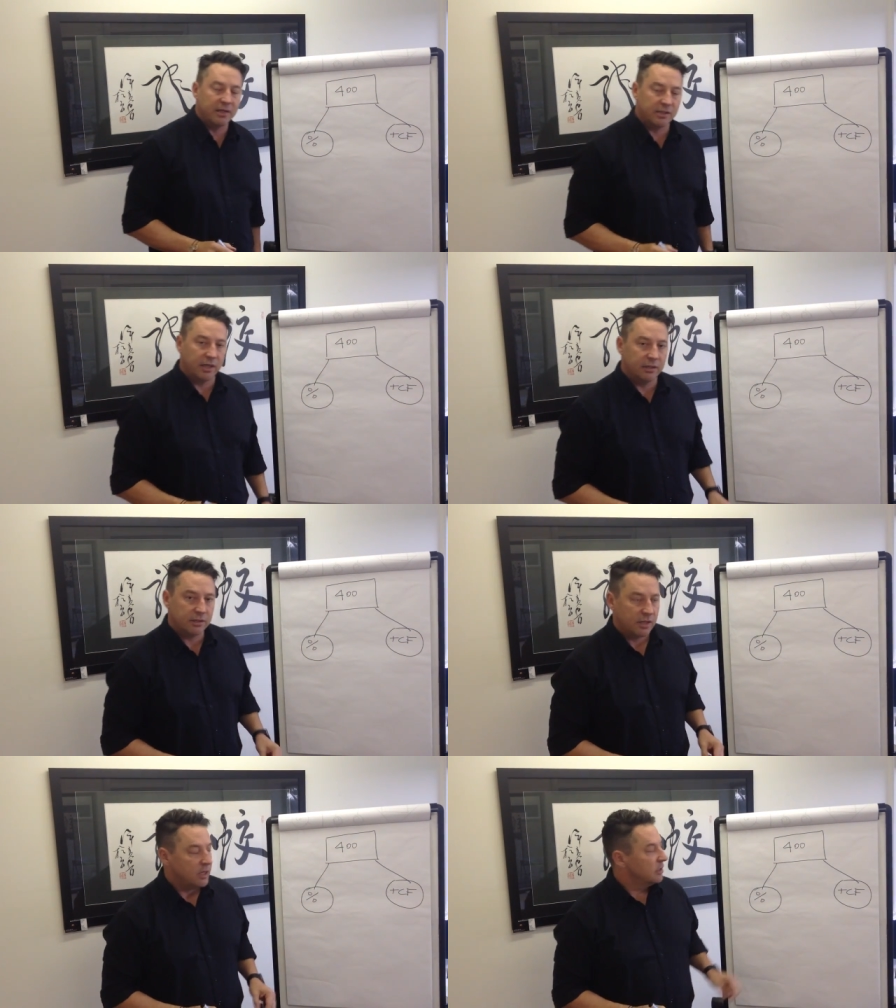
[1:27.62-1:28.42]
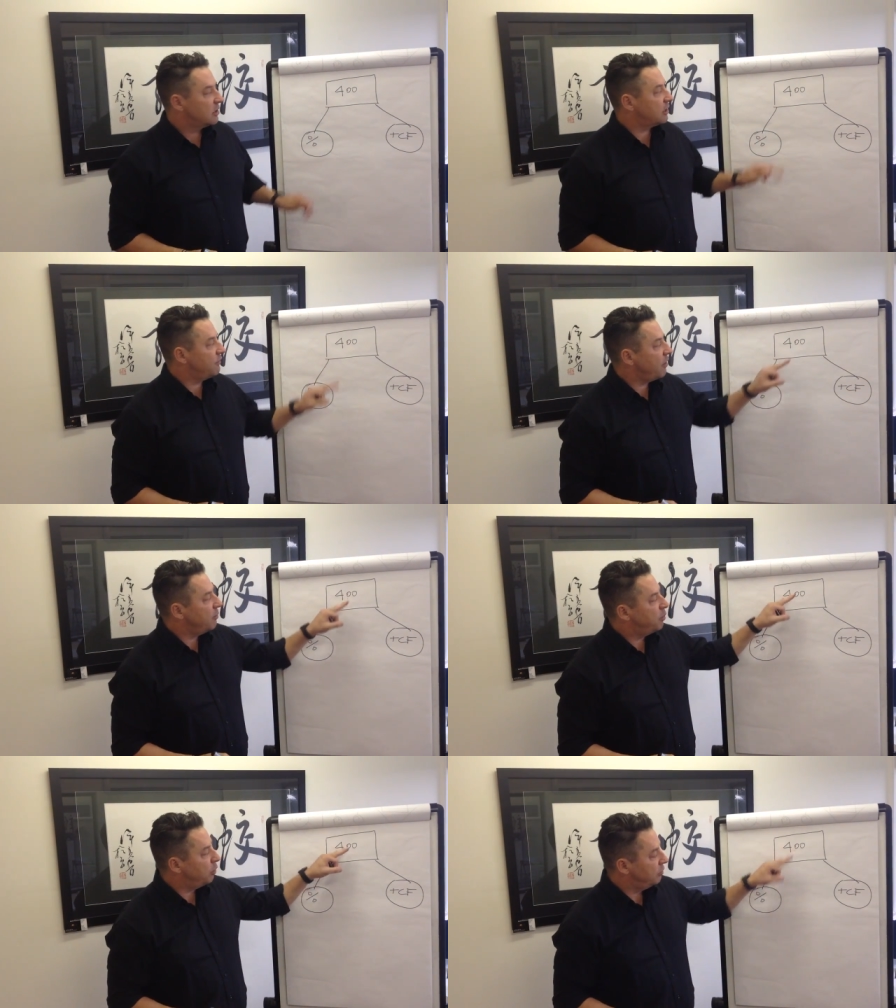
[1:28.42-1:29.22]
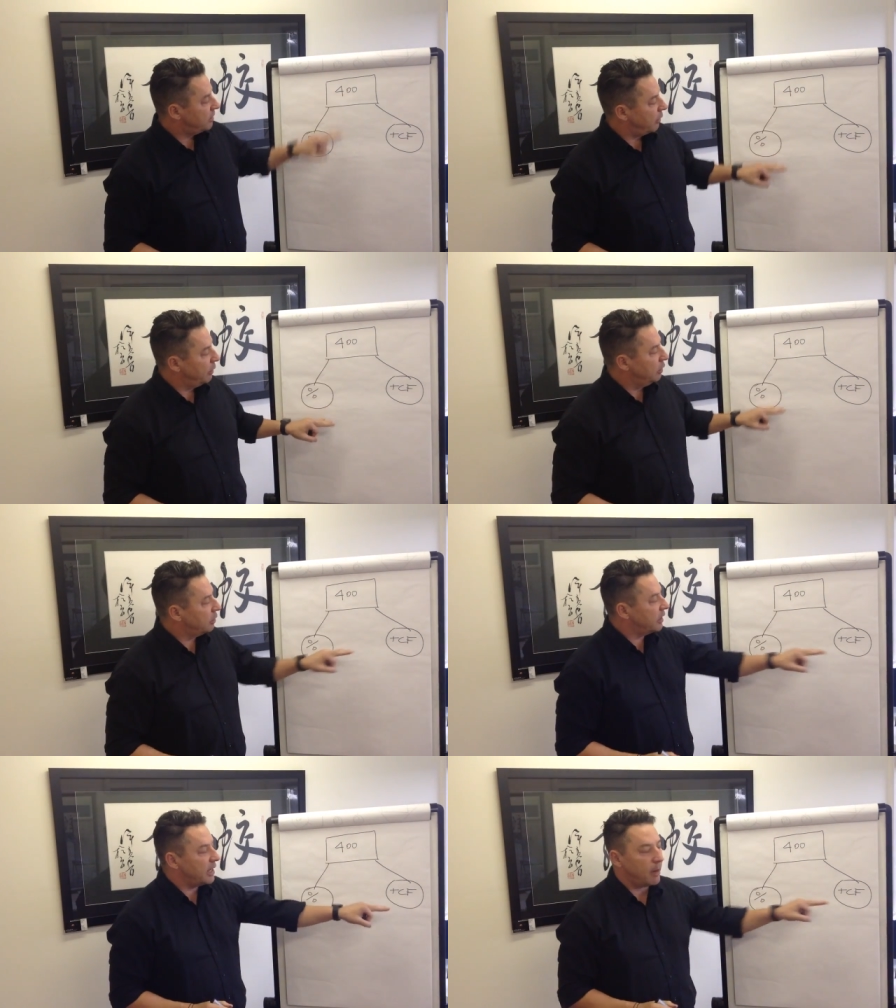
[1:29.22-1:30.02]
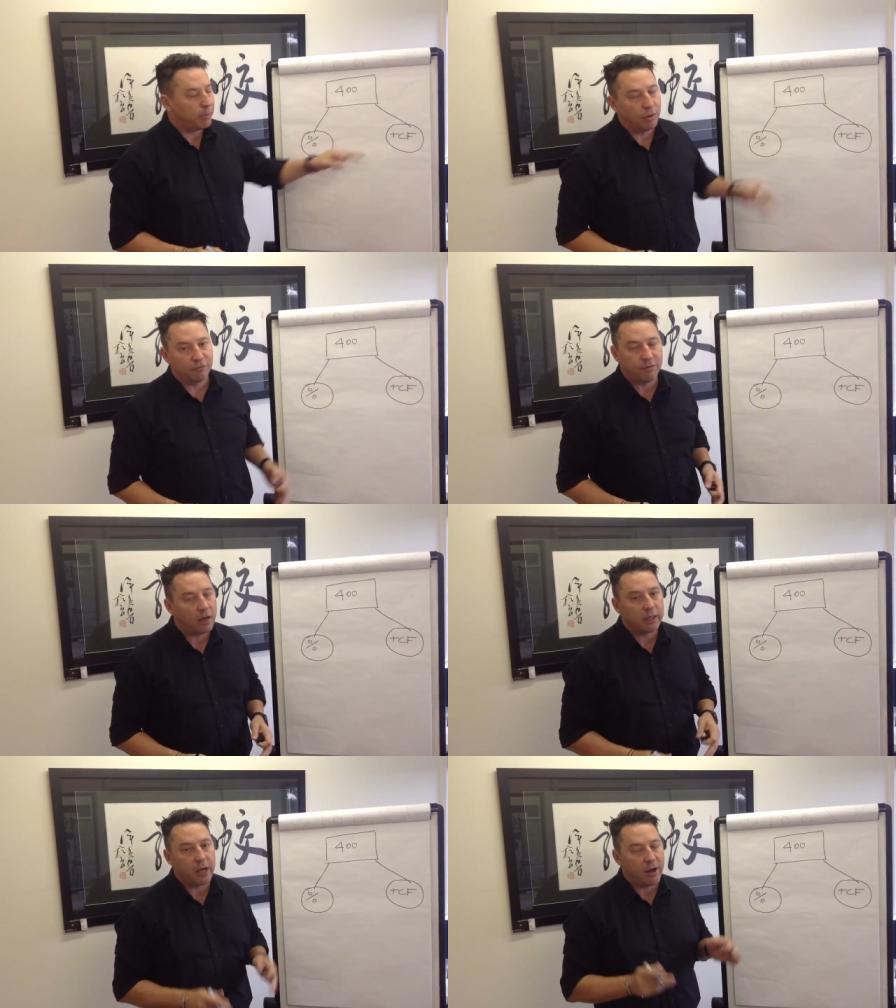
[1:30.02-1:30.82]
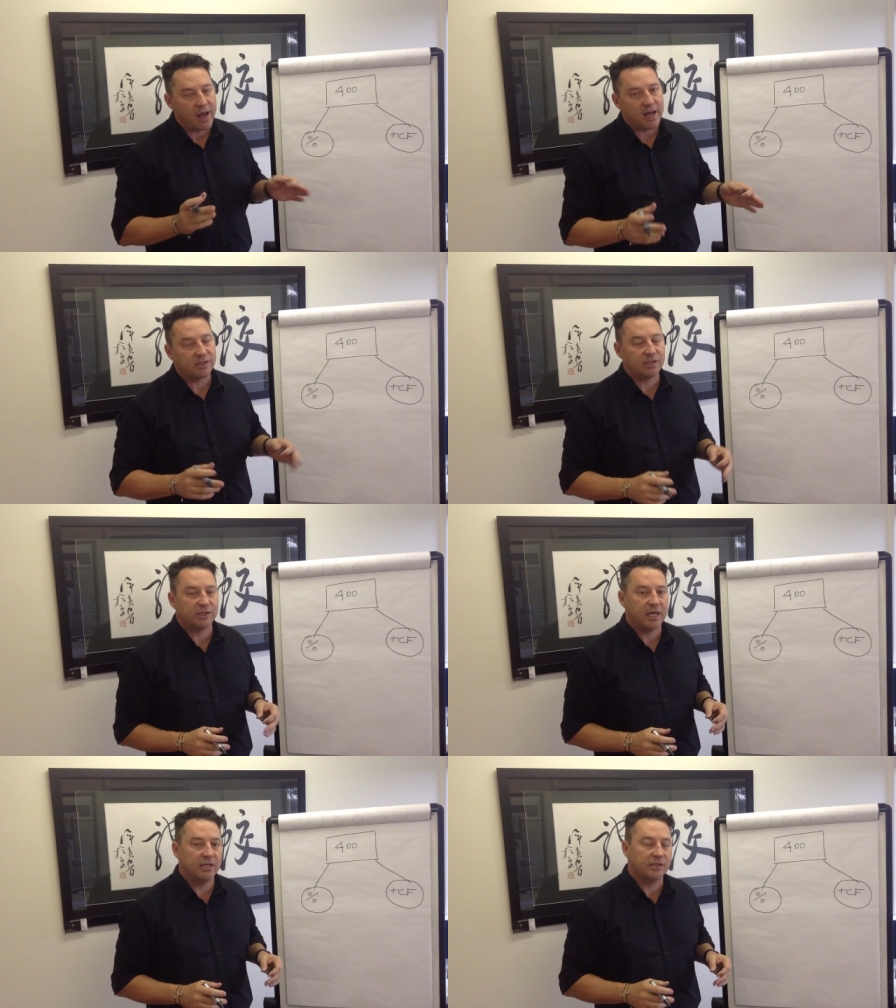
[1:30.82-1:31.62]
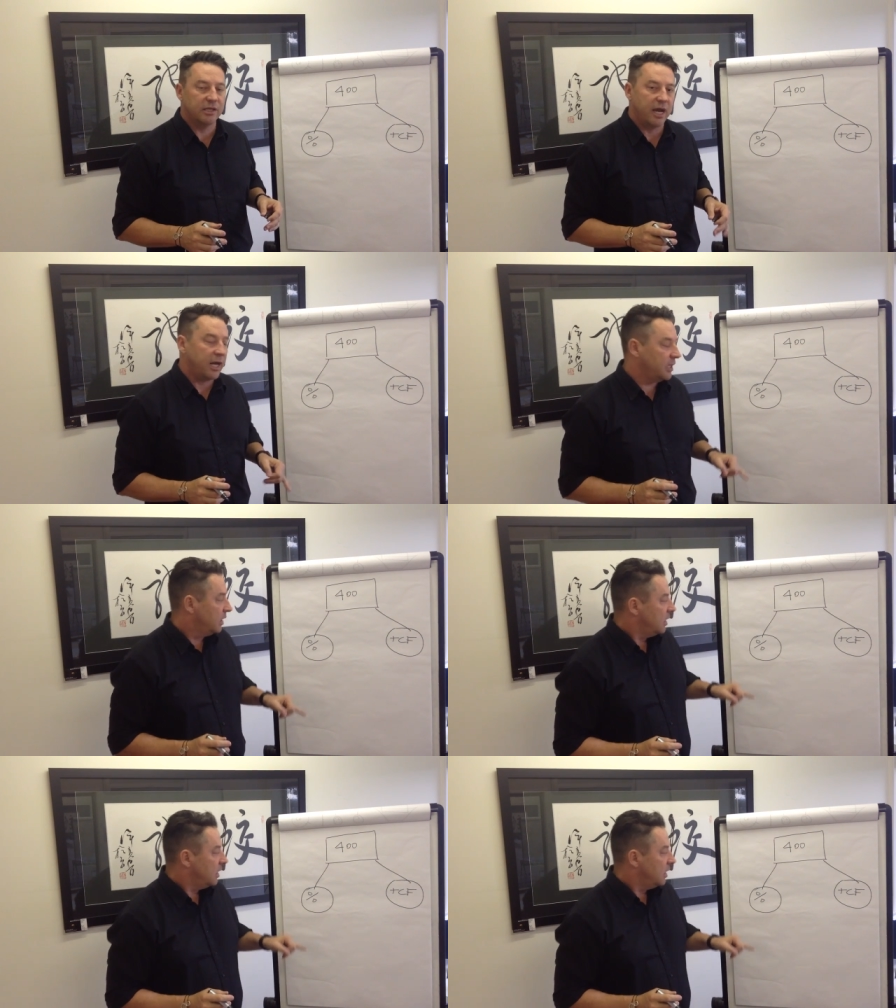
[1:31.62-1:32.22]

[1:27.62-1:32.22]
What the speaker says: assets. So it's very important that we look at our portfolio as it stands today,